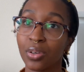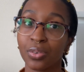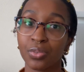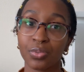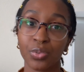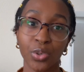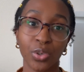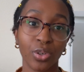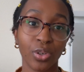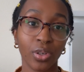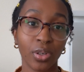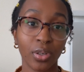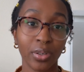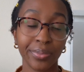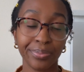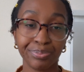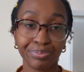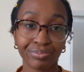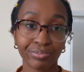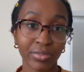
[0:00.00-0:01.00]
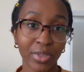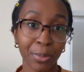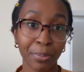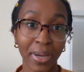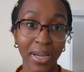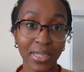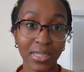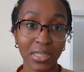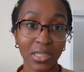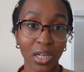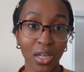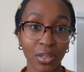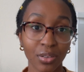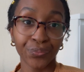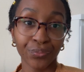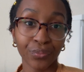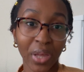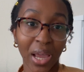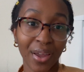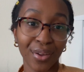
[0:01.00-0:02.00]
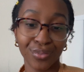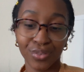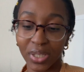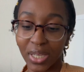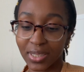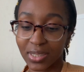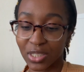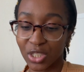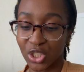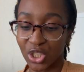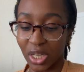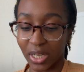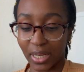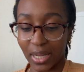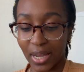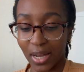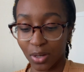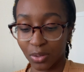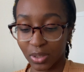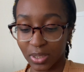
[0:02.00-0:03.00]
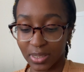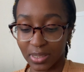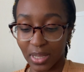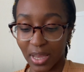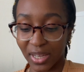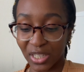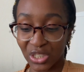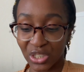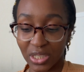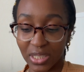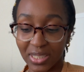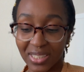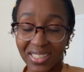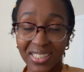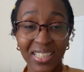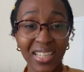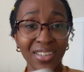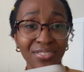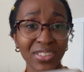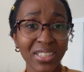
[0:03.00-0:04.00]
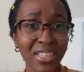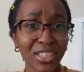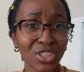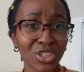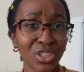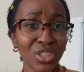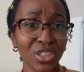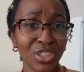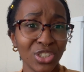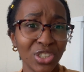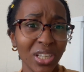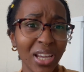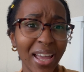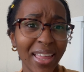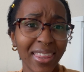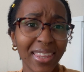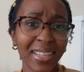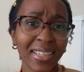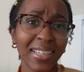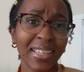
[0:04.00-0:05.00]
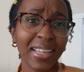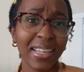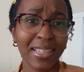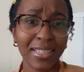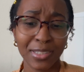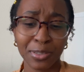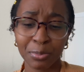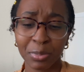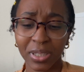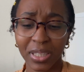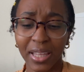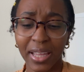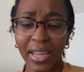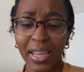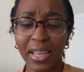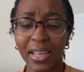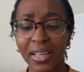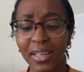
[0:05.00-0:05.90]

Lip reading: to buy stuff. I have yet to check out and actually see if it's actually legit. I think it is, but like